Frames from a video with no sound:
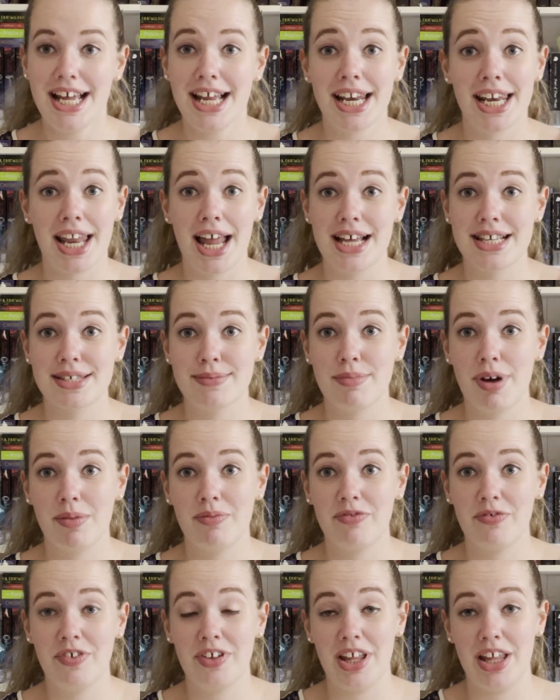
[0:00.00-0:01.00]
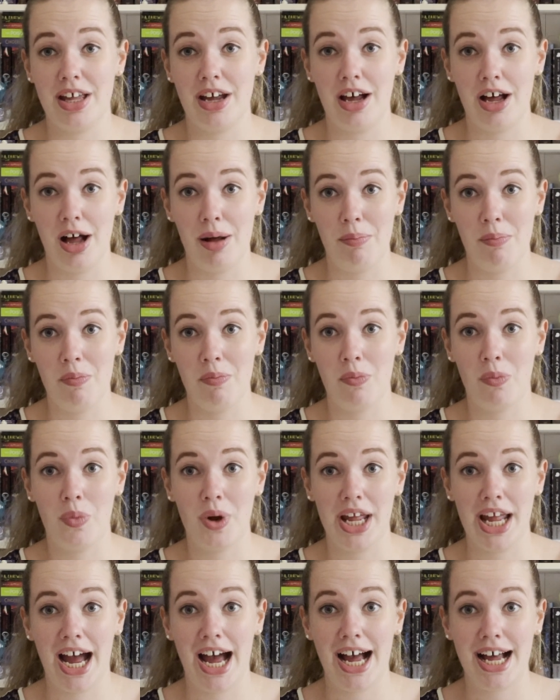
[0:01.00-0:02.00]
Last month
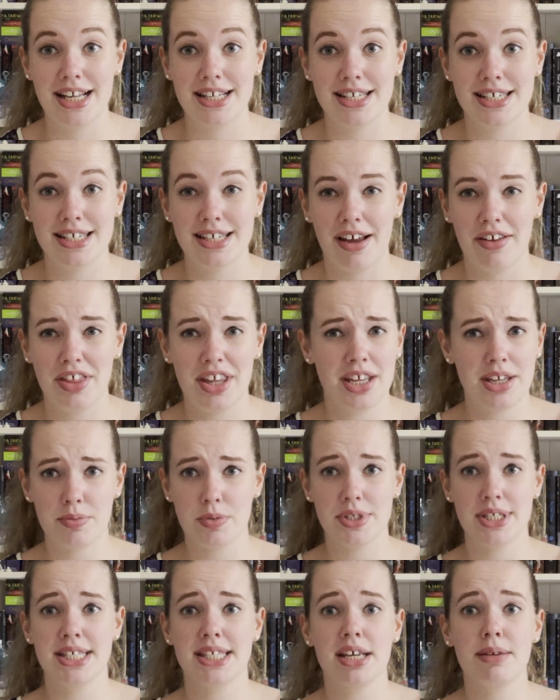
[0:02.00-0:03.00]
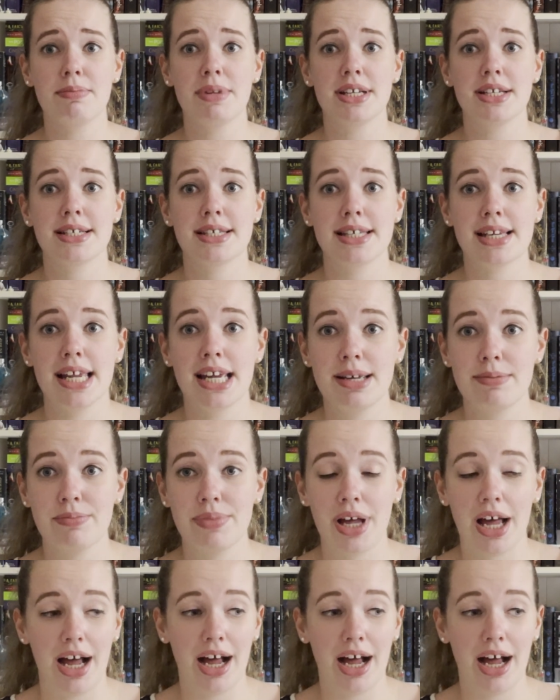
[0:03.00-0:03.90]
we had, I think it was Sing Me to Sleep,